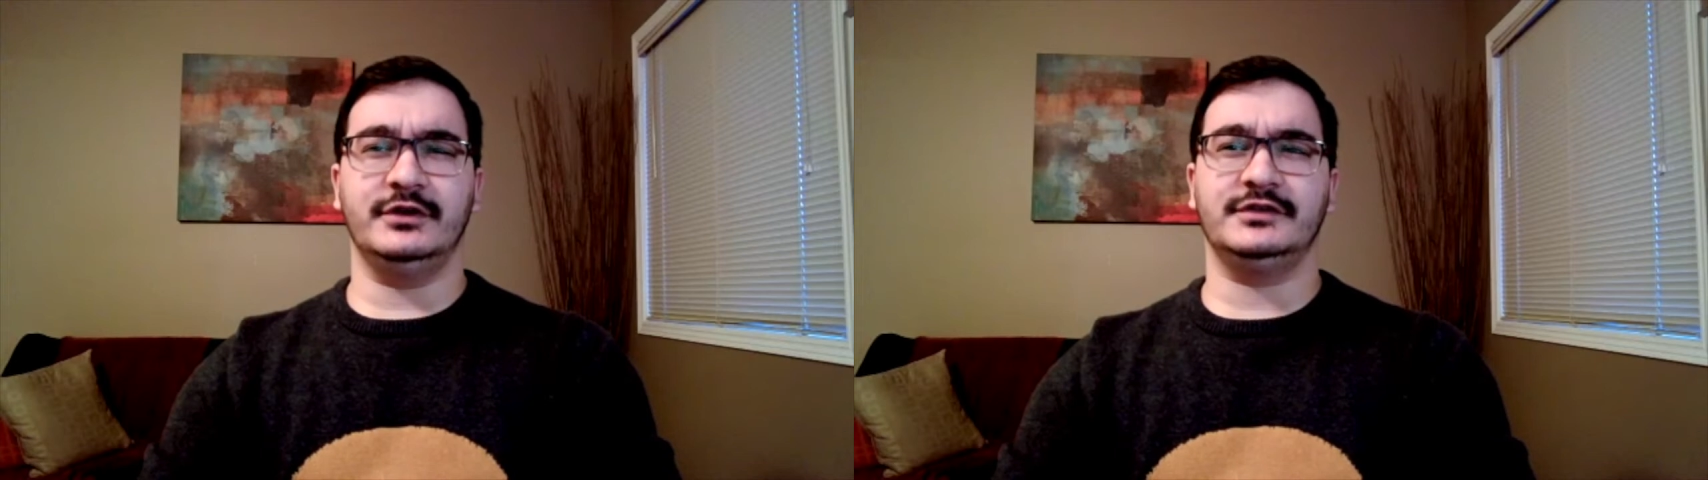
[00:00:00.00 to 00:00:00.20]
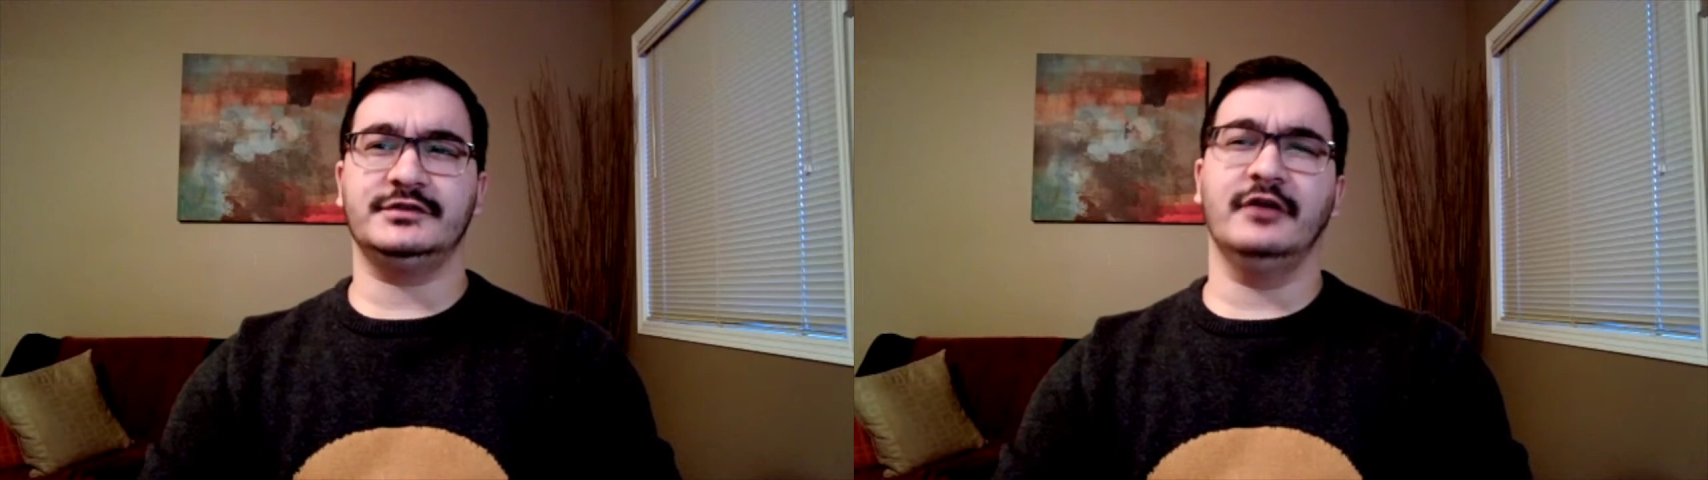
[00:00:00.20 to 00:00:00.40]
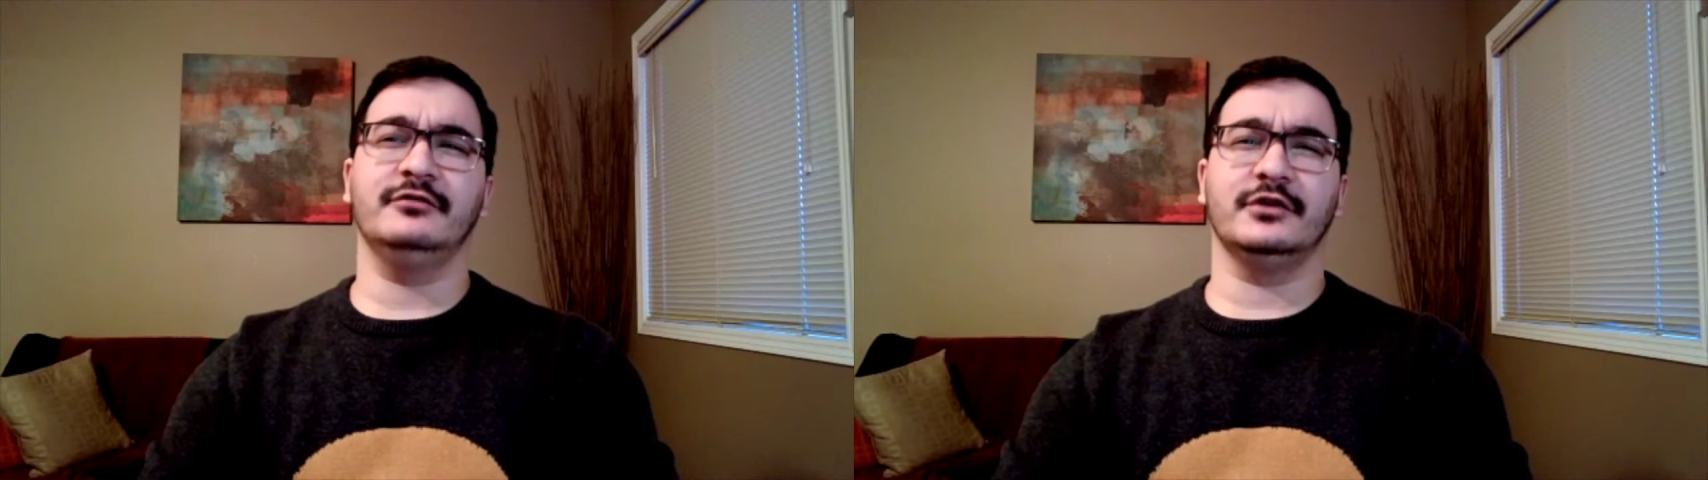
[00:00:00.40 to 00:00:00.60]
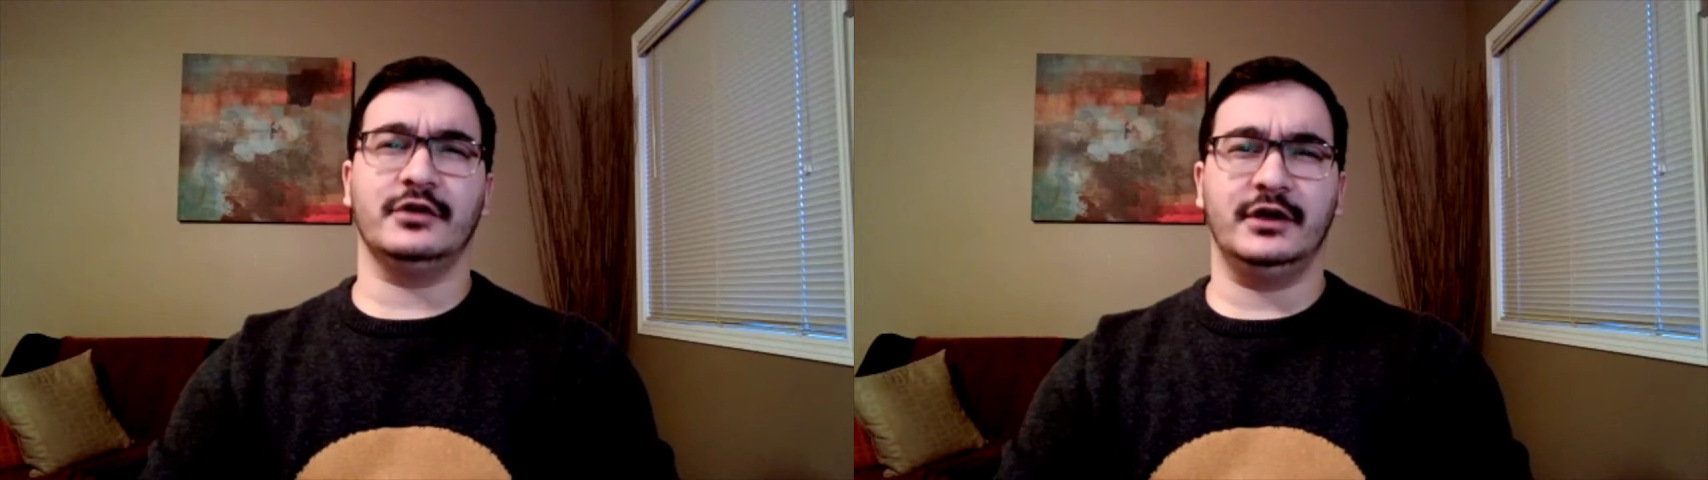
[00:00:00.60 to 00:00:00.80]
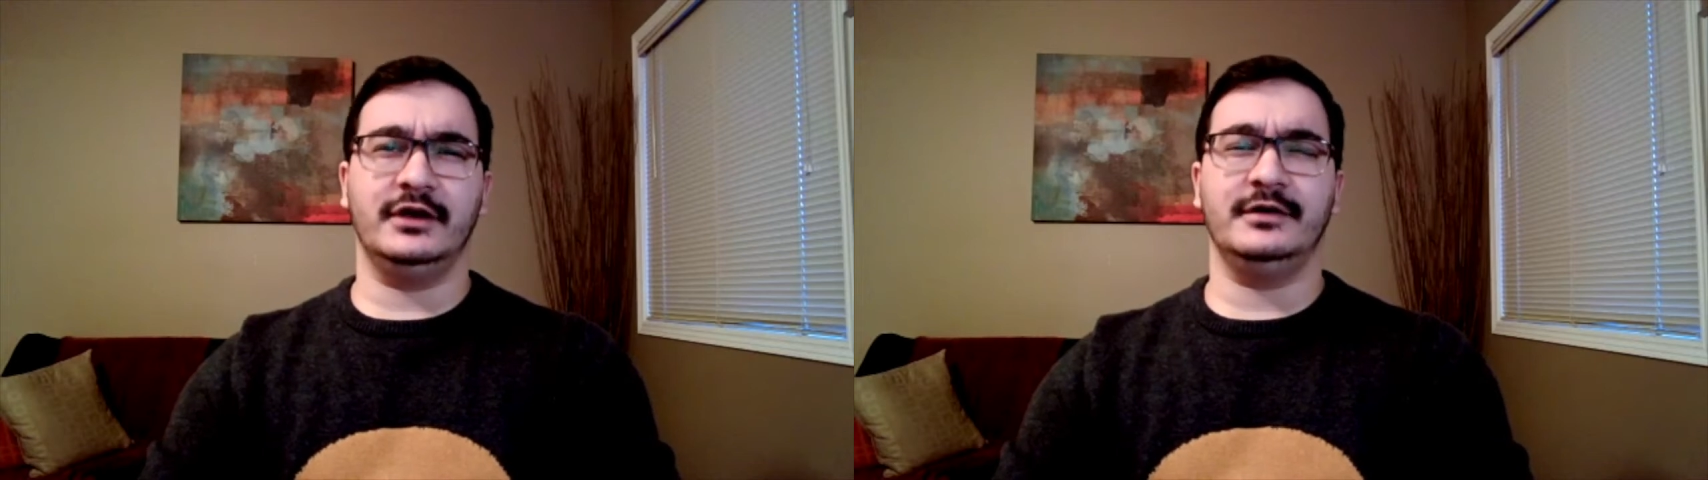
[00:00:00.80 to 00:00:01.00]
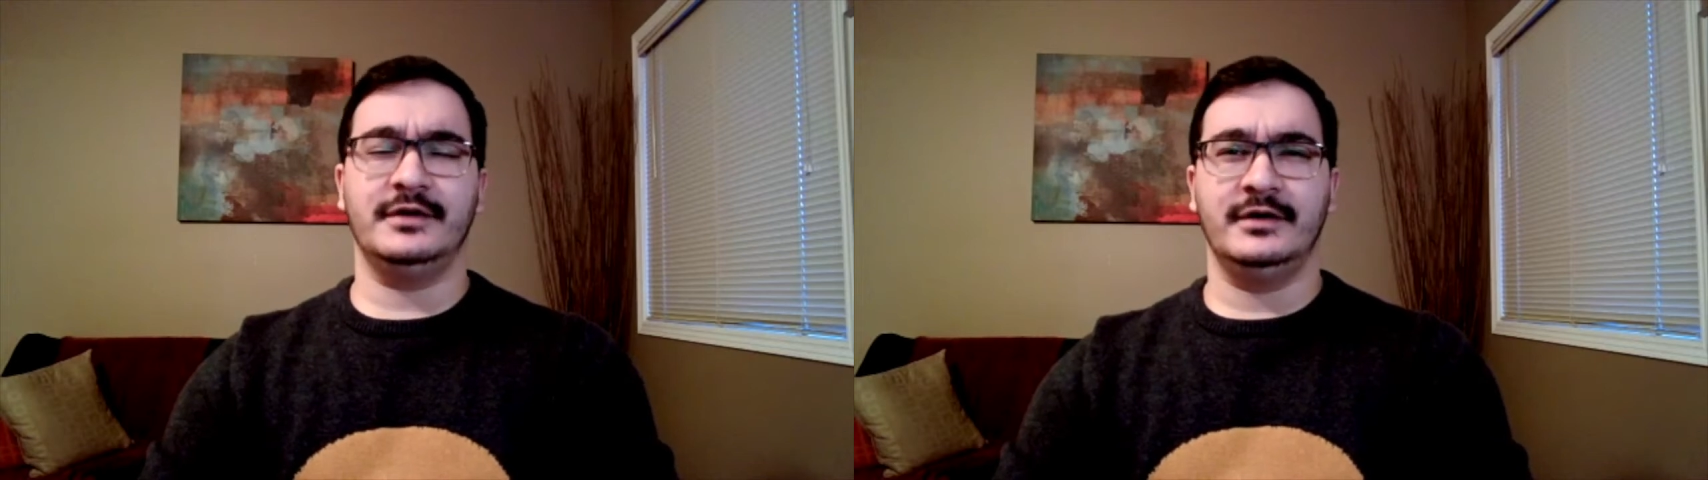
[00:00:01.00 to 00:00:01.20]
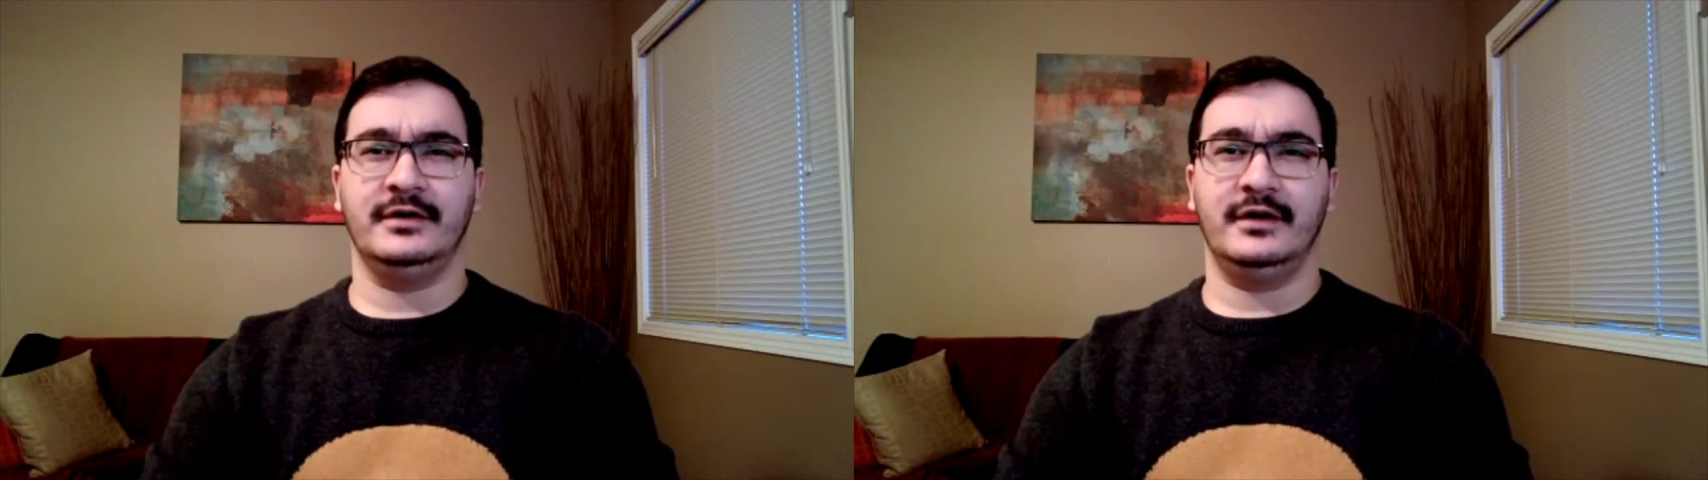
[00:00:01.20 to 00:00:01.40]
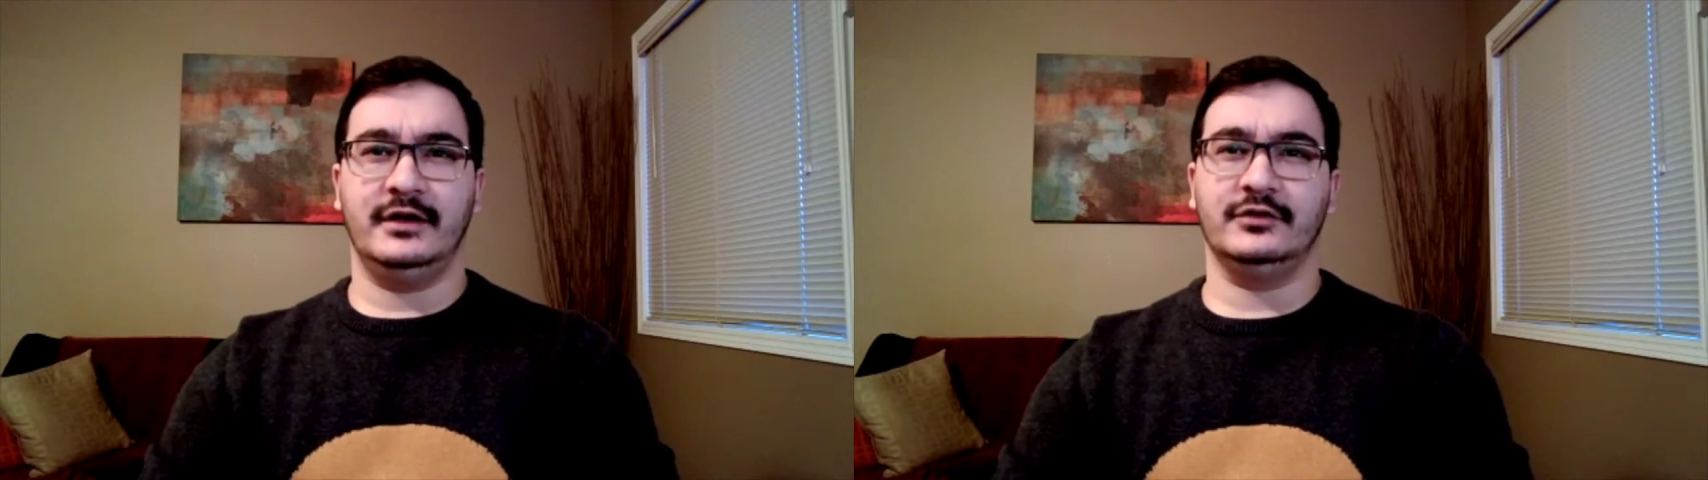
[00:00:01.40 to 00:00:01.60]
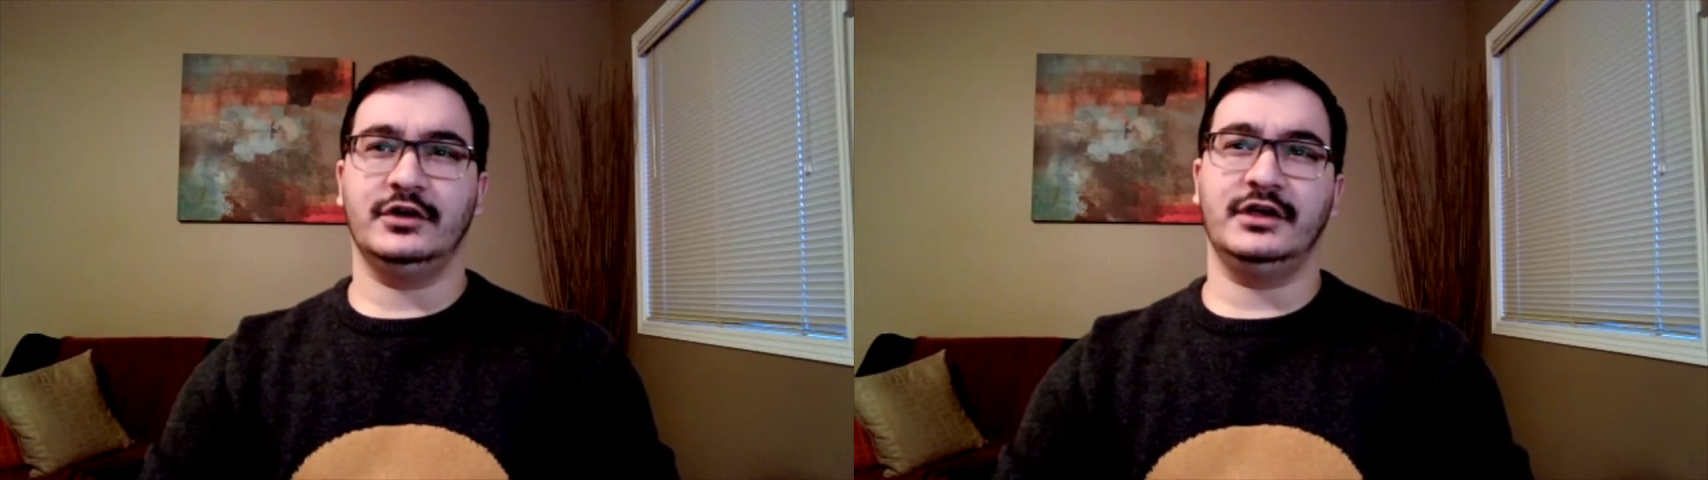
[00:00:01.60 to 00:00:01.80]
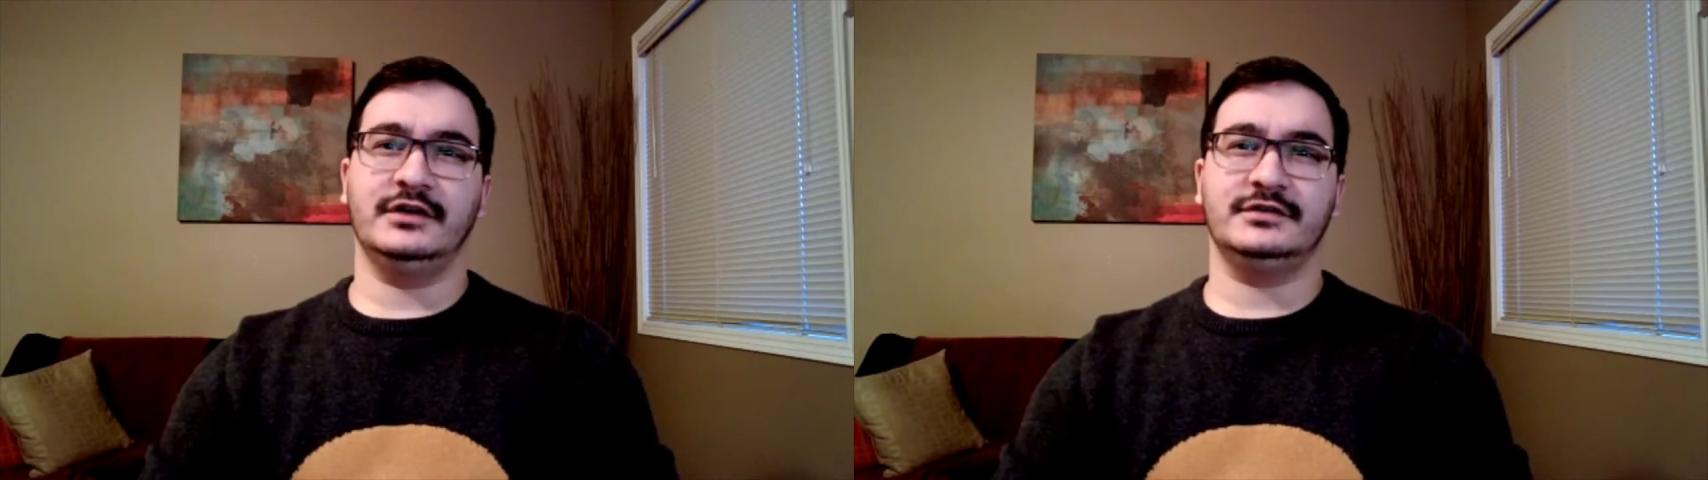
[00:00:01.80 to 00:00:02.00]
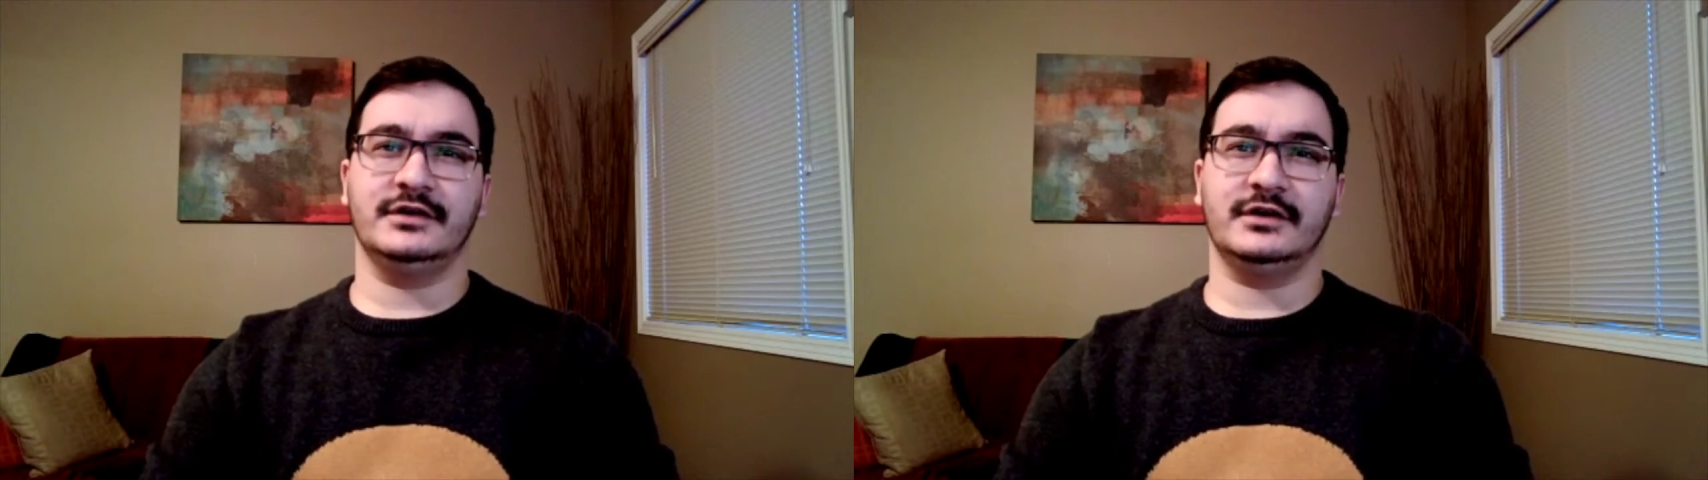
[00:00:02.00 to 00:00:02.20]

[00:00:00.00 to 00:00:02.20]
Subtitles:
self-learning and looking into